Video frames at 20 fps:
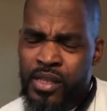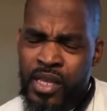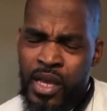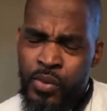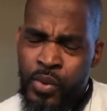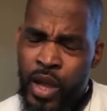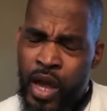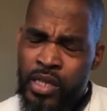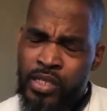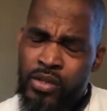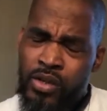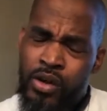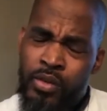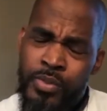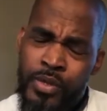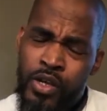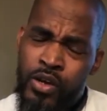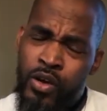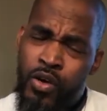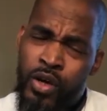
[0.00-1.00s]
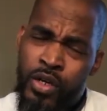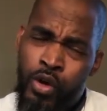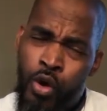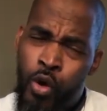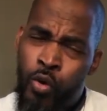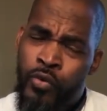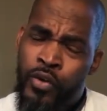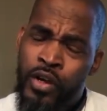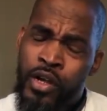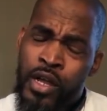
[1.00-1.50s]
And we're also going to be going
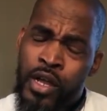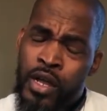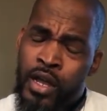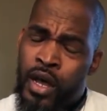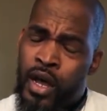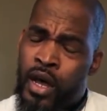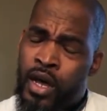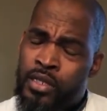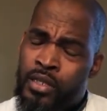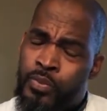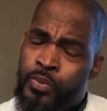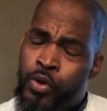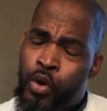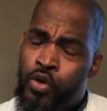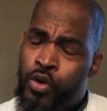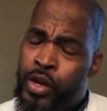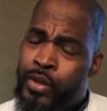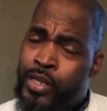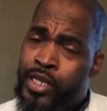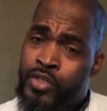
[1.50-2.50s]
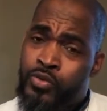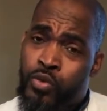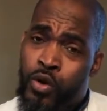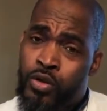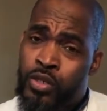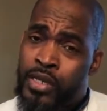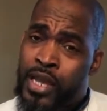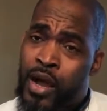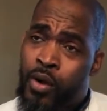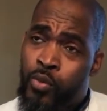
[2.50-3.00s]
over the program that's
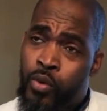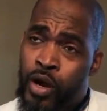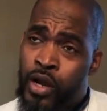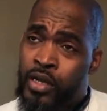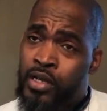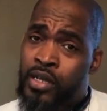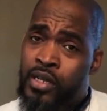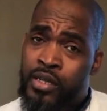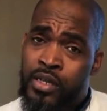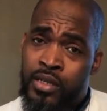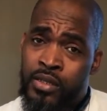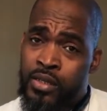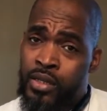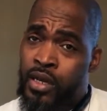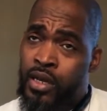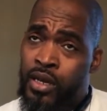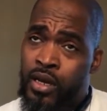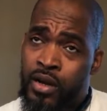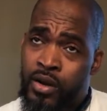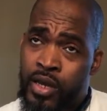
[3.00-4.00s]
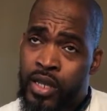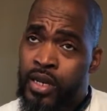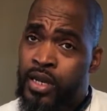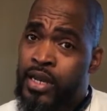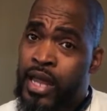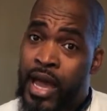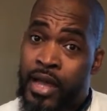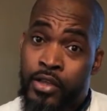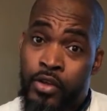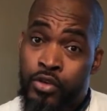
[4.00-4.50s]
rolling out where it
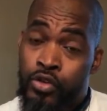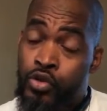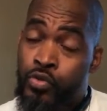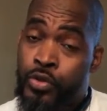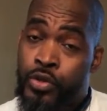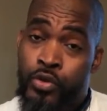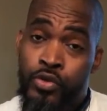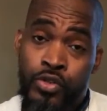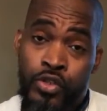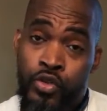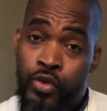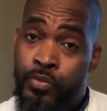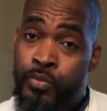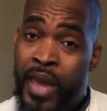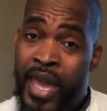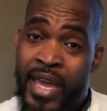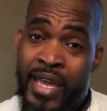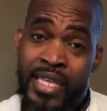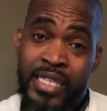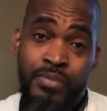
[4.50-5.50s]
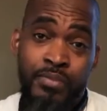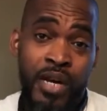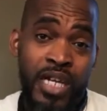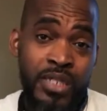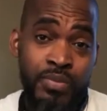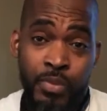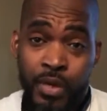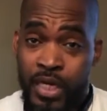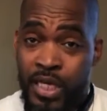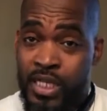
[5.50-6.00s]
allows your new recruits to bank as
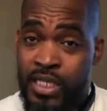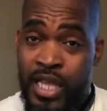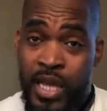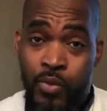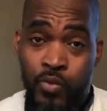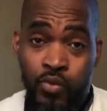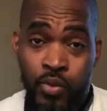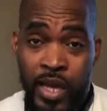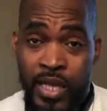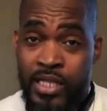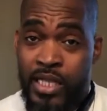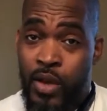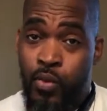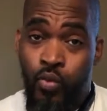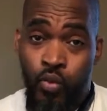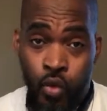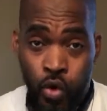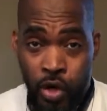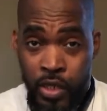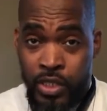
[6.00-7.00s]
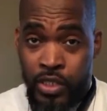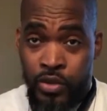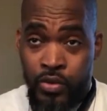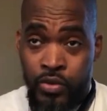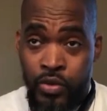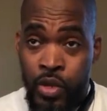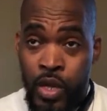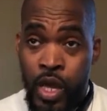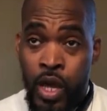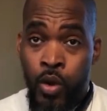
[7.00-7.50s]
much money as they want
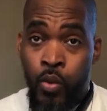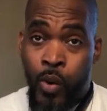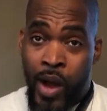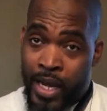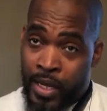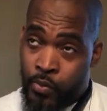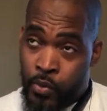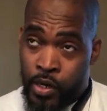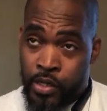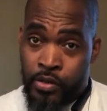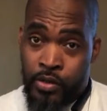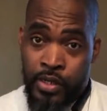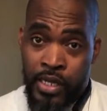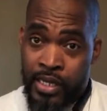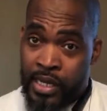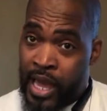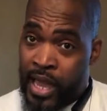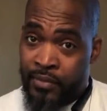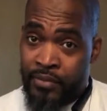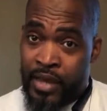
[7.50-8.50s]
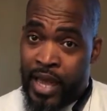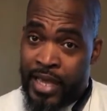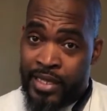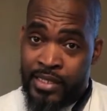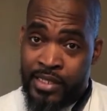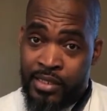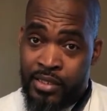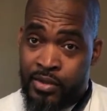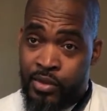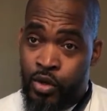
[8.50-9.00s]
to while they work on their life
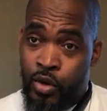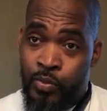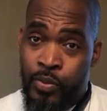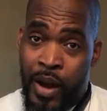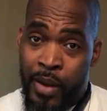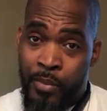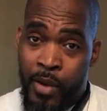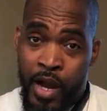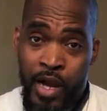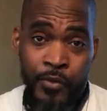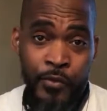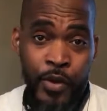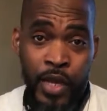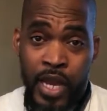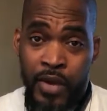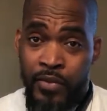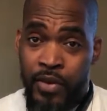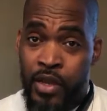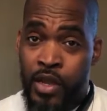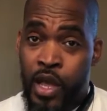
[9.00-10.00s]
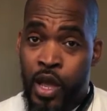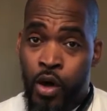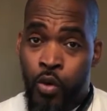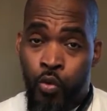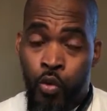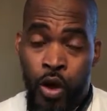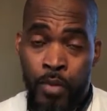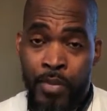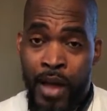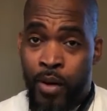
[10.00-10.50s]
license. You know, Primerica, for every
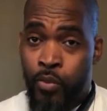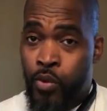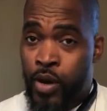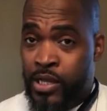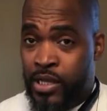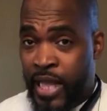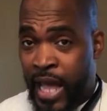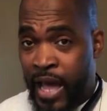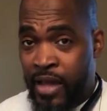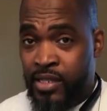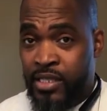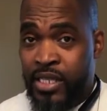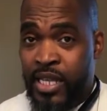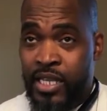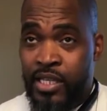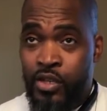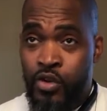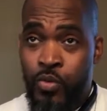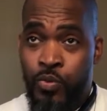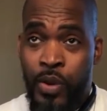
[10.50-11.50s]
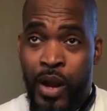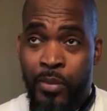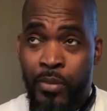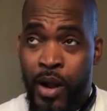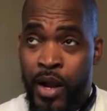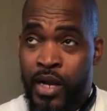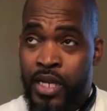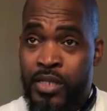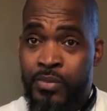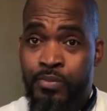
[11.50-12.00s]
1 by 1,000 they do,
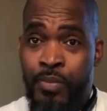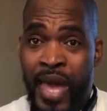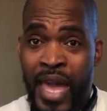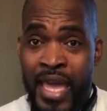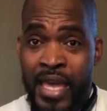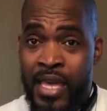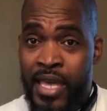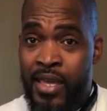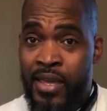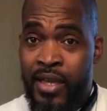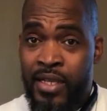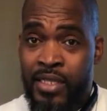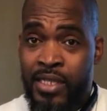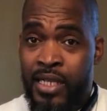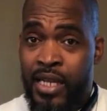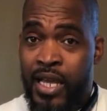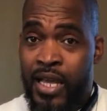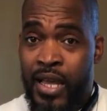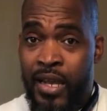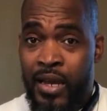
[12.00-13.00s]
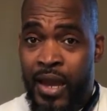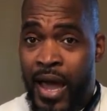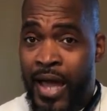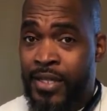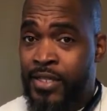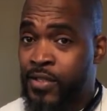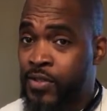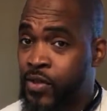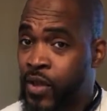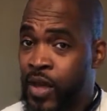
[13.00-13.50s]
Primerica is banking until they get
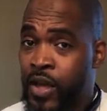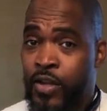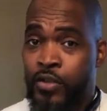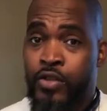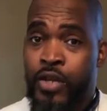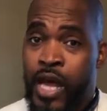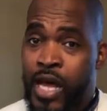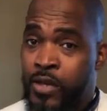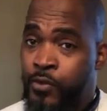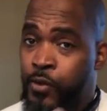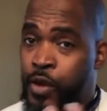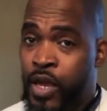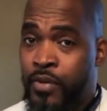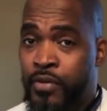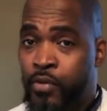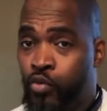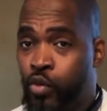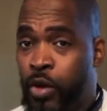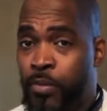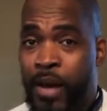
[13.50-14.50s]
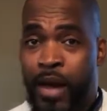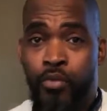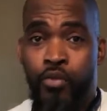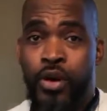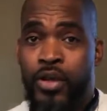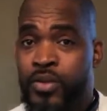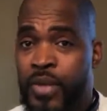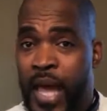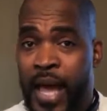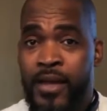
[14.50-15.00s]
licensed $100 for every 1 by
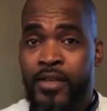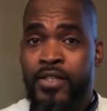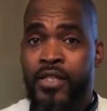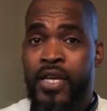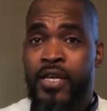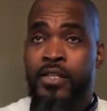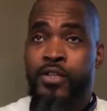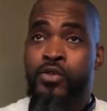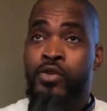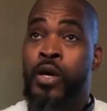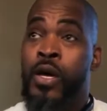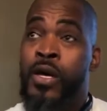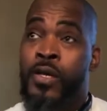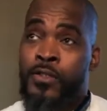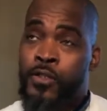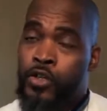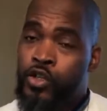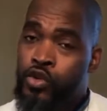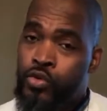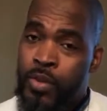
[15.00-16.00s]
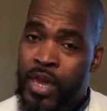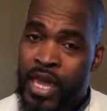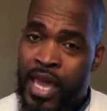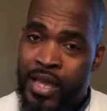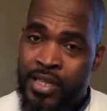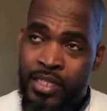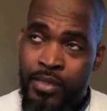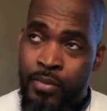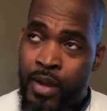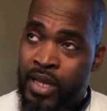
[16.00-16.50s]
1,000 they do. So you may
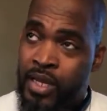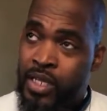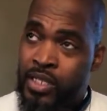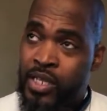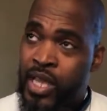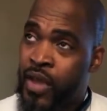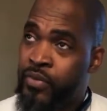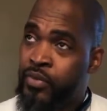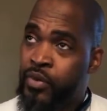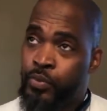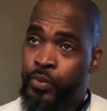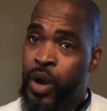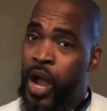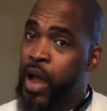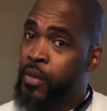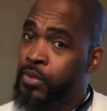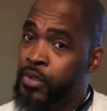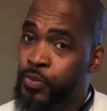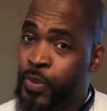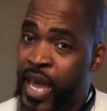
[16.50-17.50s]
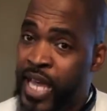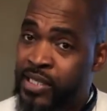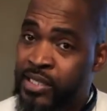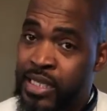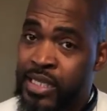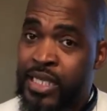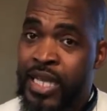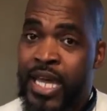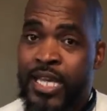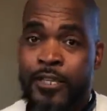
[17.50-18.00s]
have somebody that's having problems passing
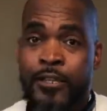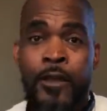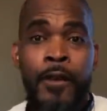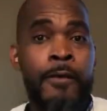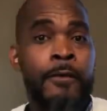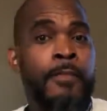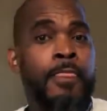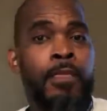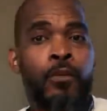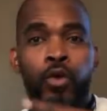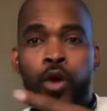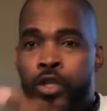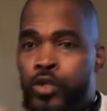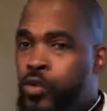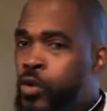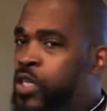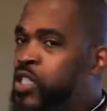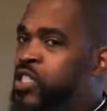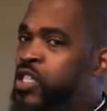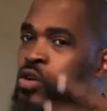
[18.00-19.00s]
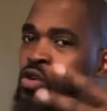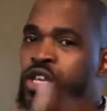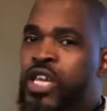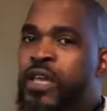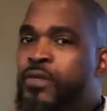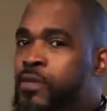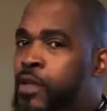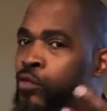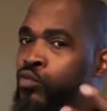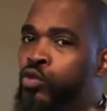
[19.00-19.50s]
the test. Well, you can still
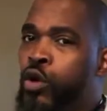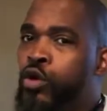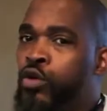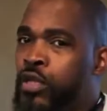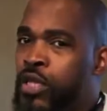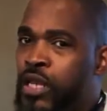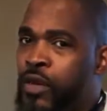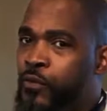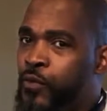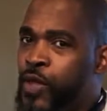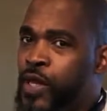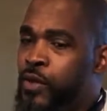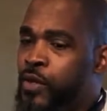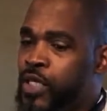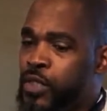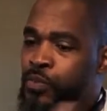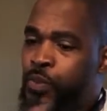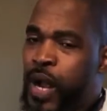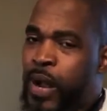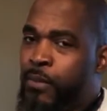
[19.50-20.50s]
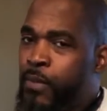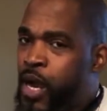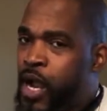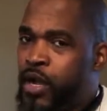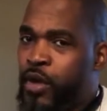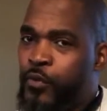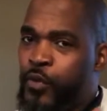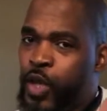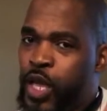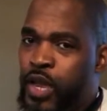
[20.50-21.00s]
keep them rolling in the field because
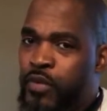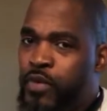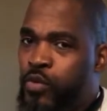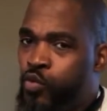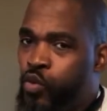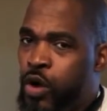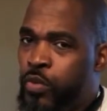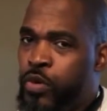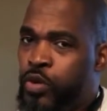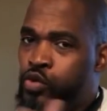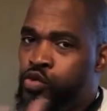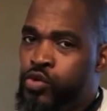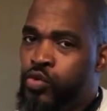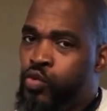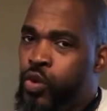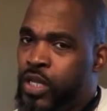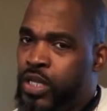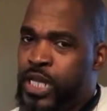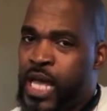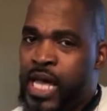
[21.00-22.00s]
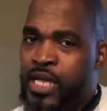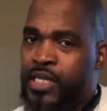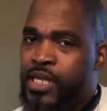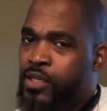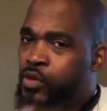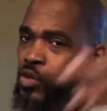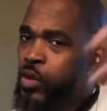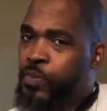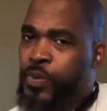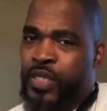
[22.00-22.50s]
Primerica, for every one recruit 1,000
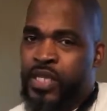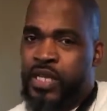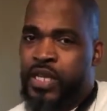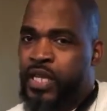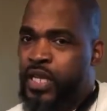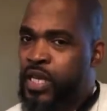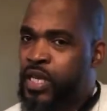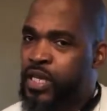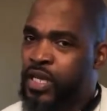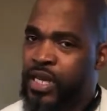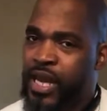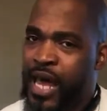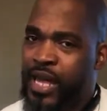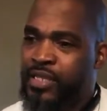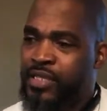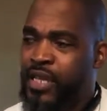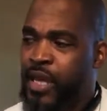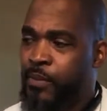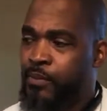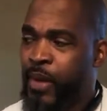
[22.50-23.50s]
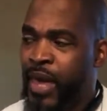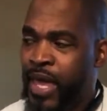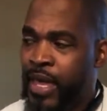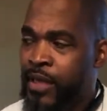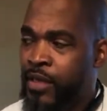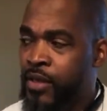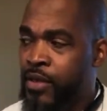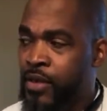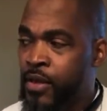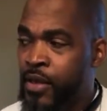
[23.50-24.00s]
they do, they put another $100 in that
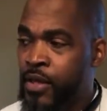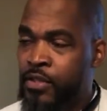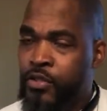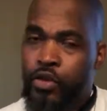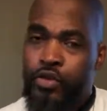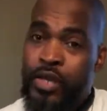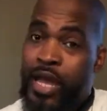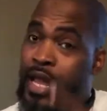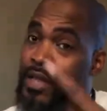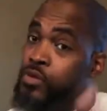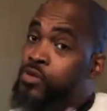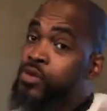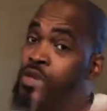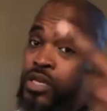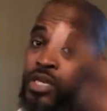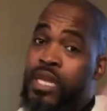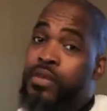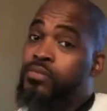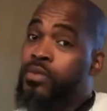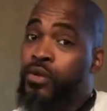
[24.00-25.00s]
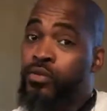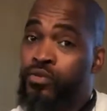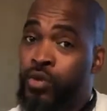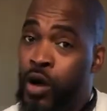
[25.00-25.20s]
bank. So now you can keep them